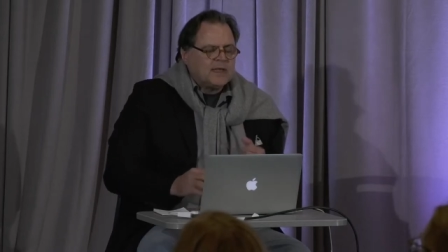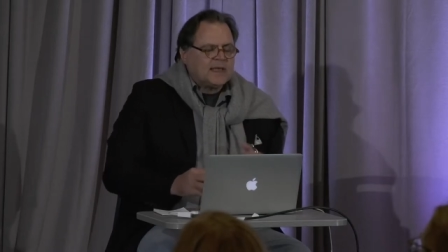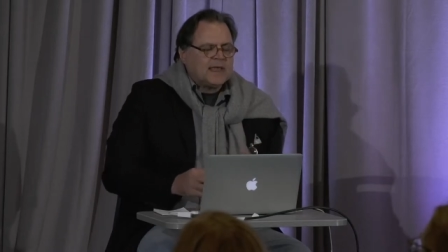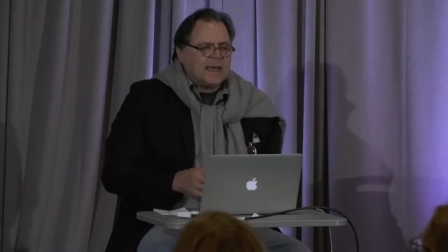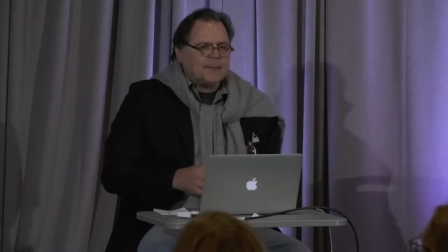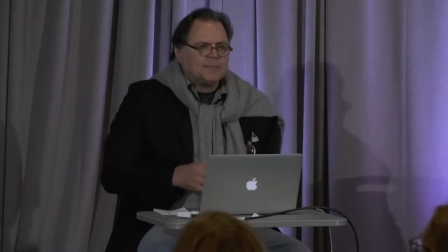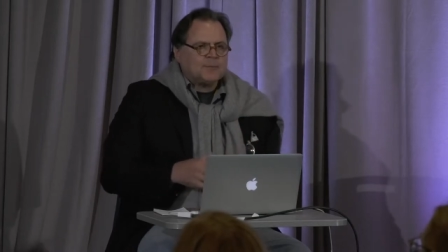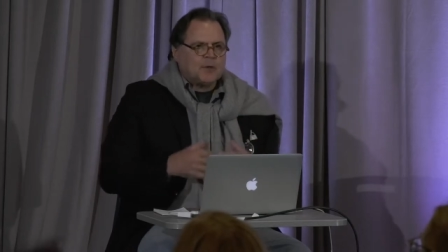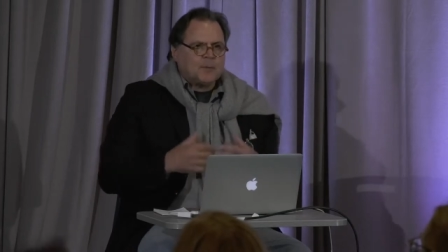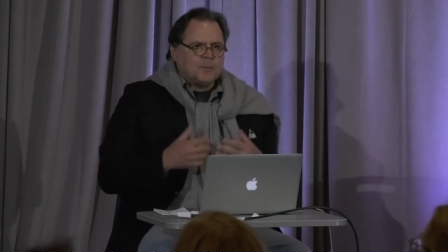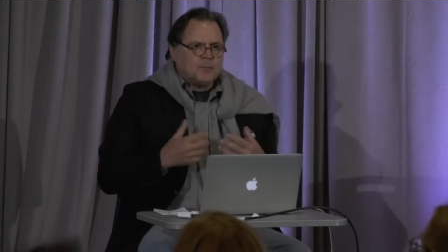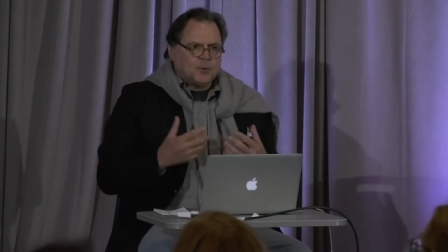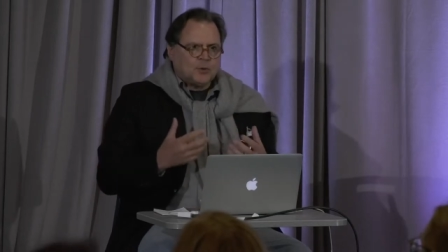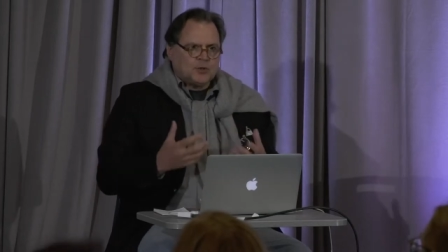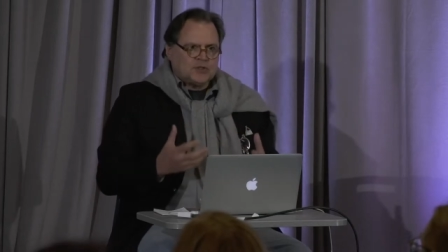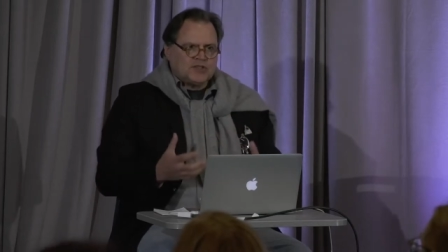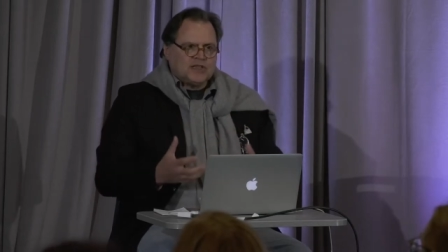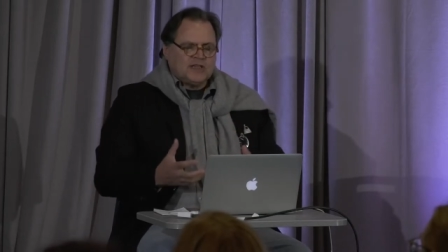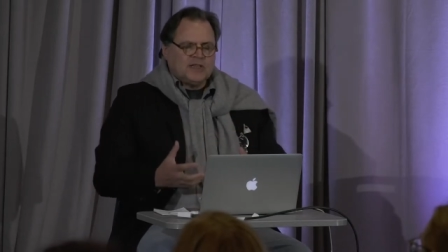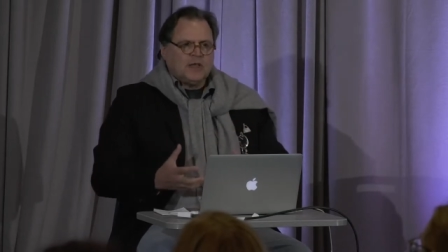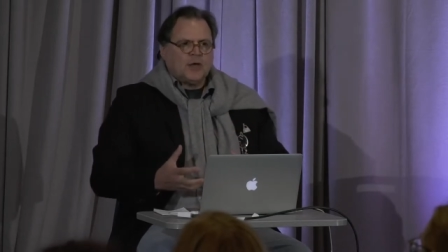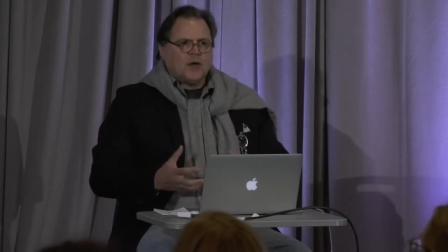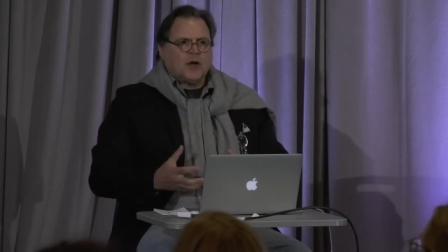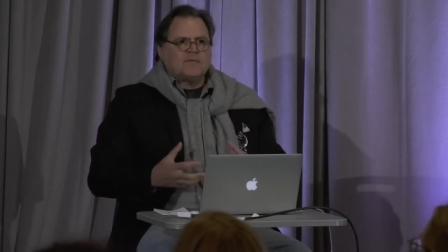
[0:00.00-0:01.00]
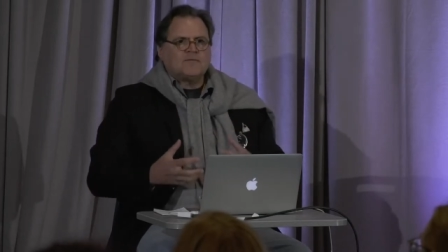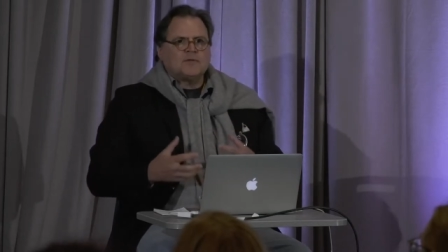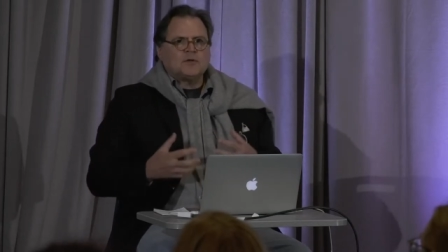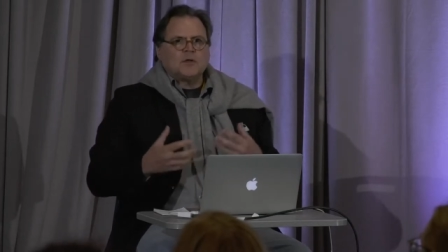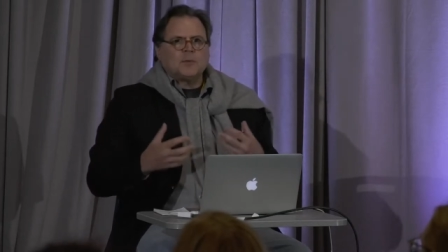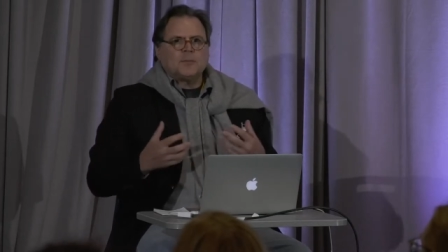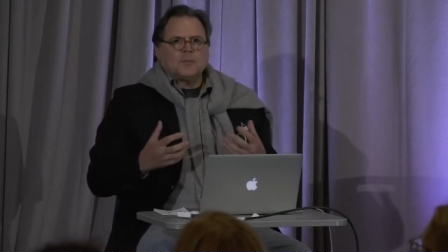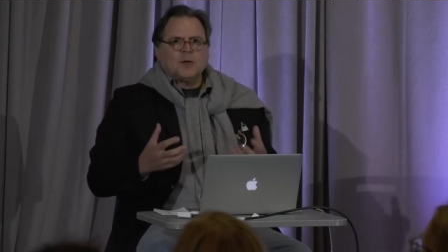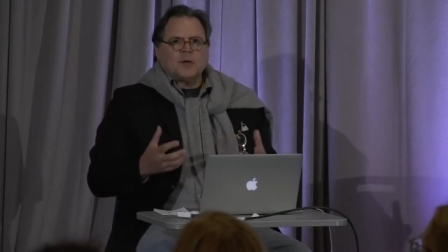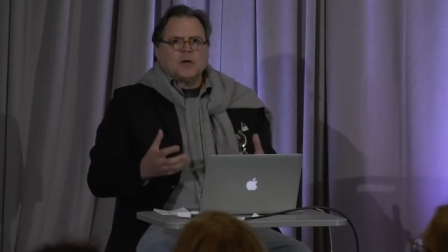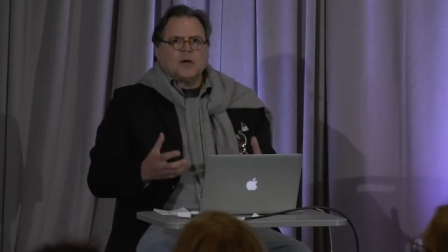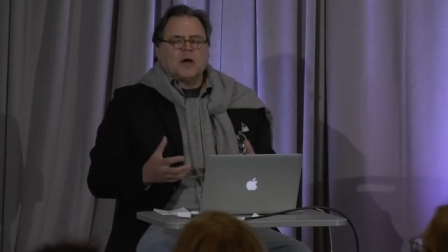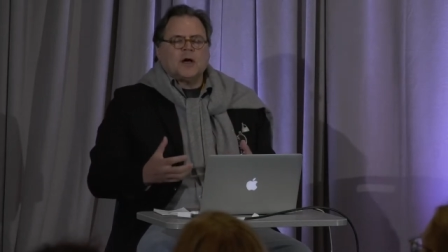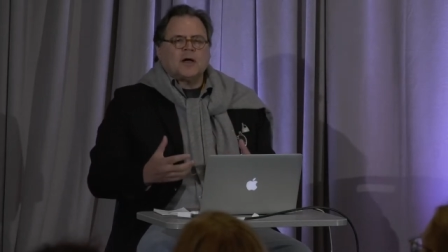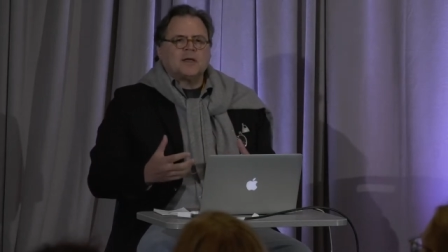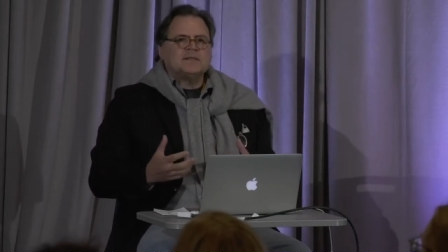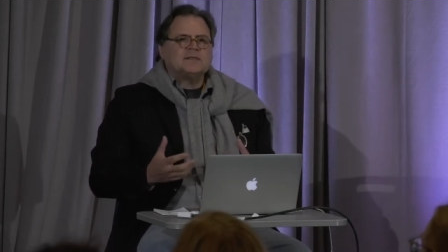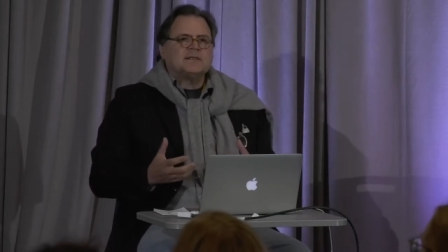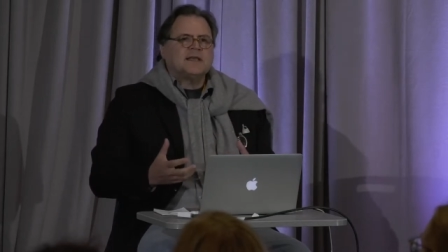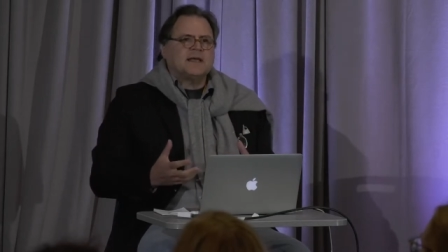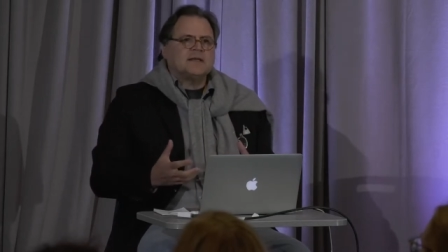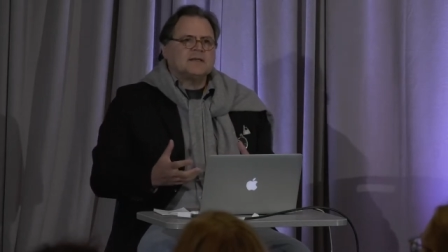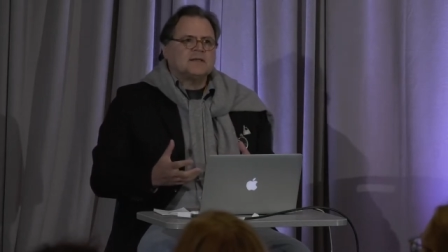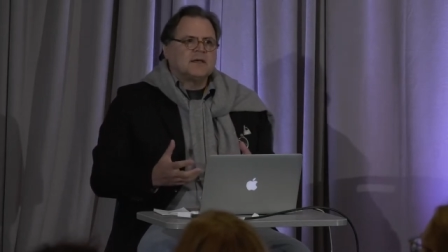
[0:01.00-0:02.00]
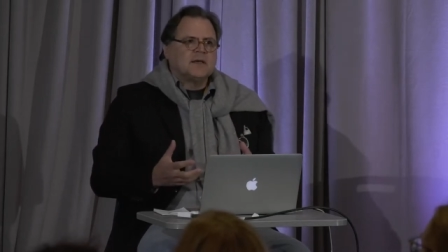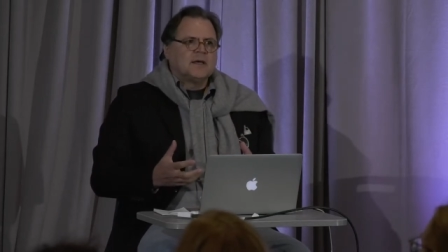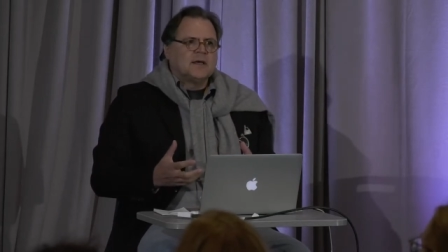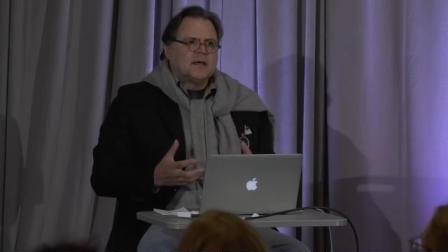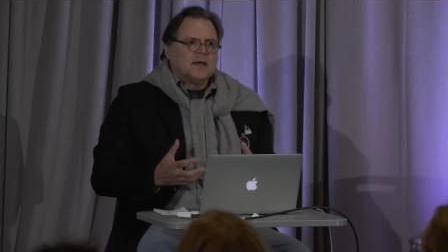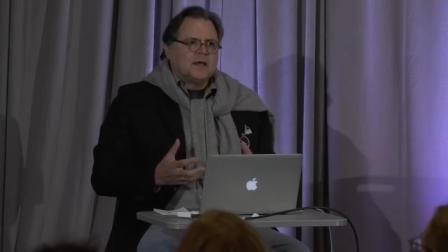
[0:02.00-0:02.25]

kept on pushing the envelope on content,